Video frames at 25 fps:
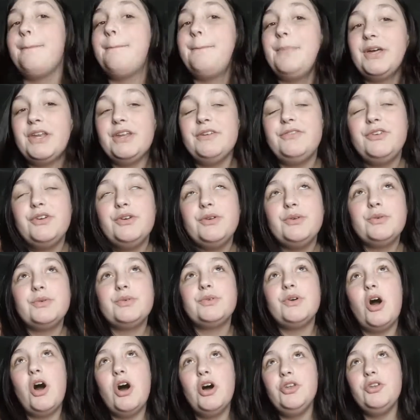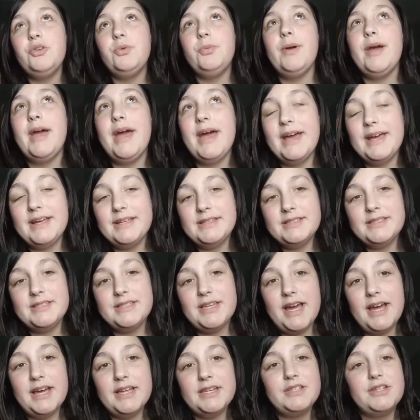But if you can't do a
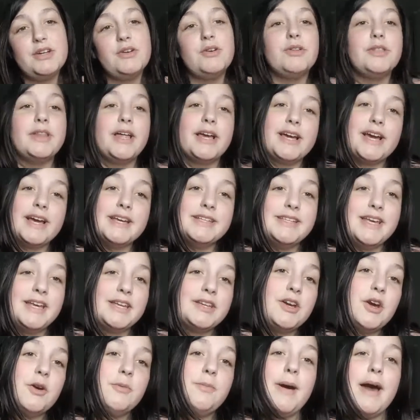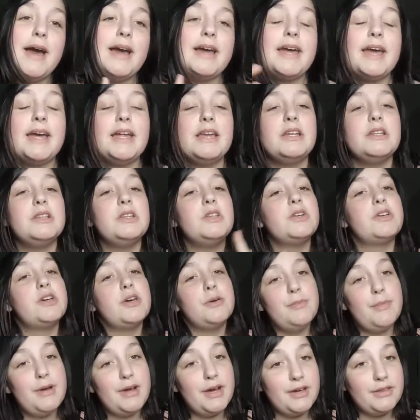handstand, like I said, go back and look
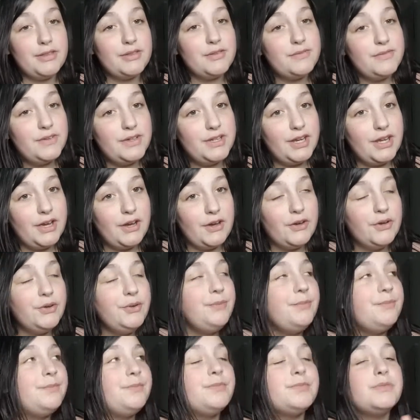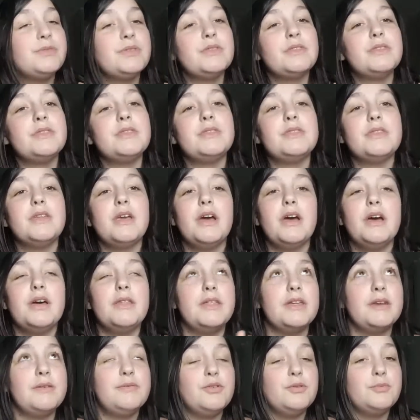at my other video
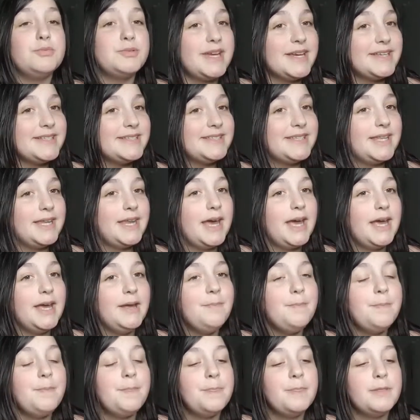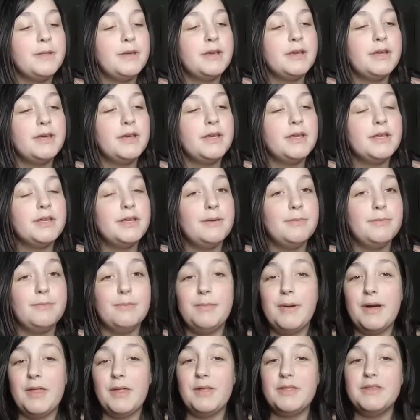that I filmed yesterday.
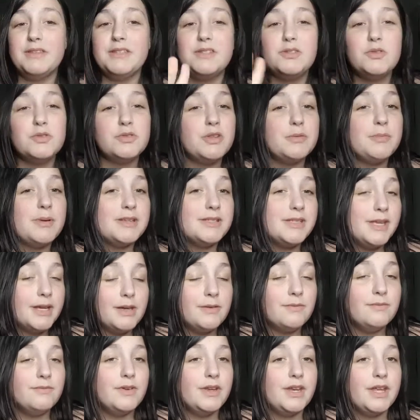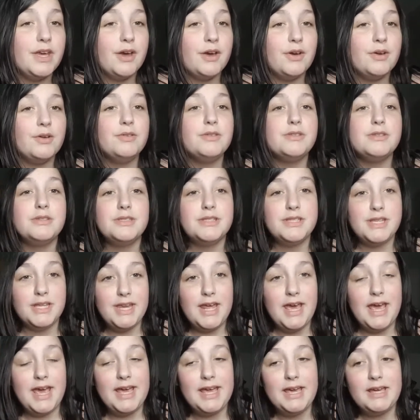By the way, this is also my second video
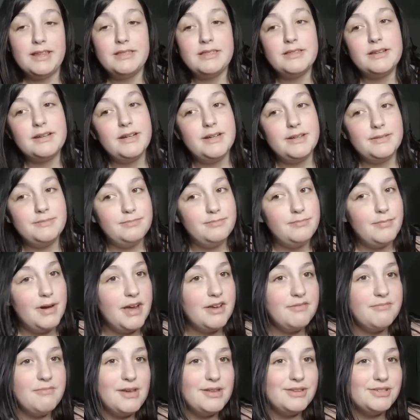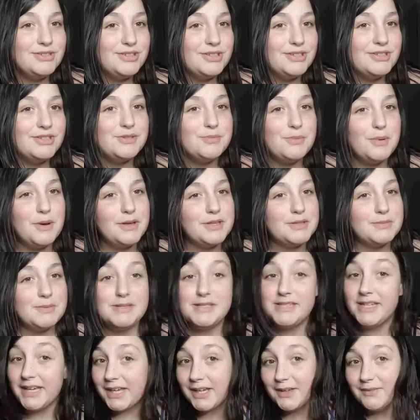today. I might have mentioned, but it's my
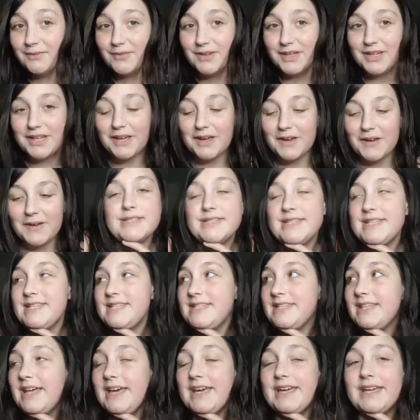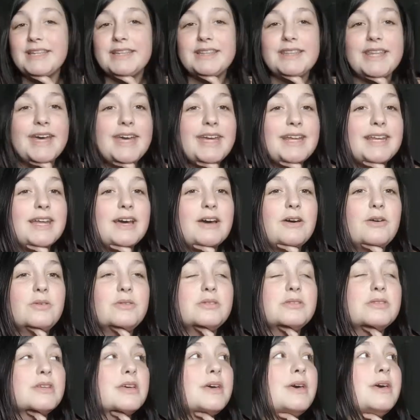second video. It's like late now.
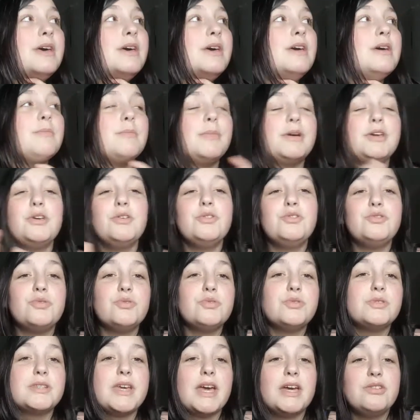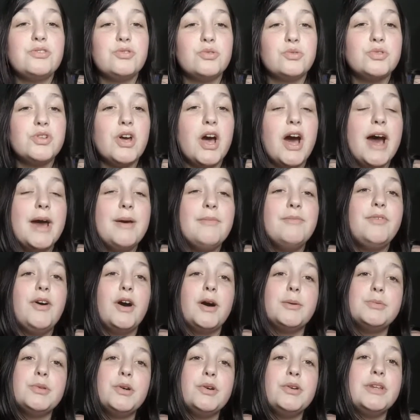It's my usual schedule time for
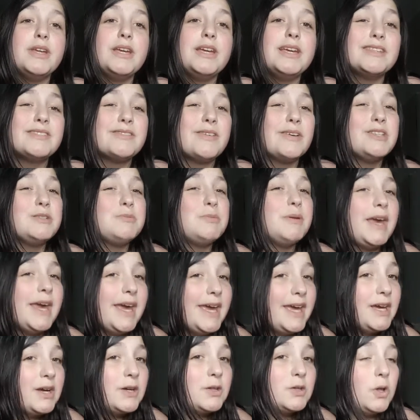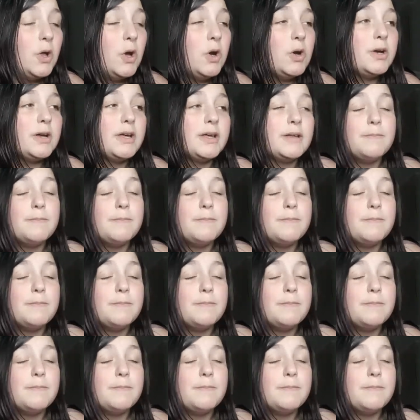uploading is going to be 8 o'clock.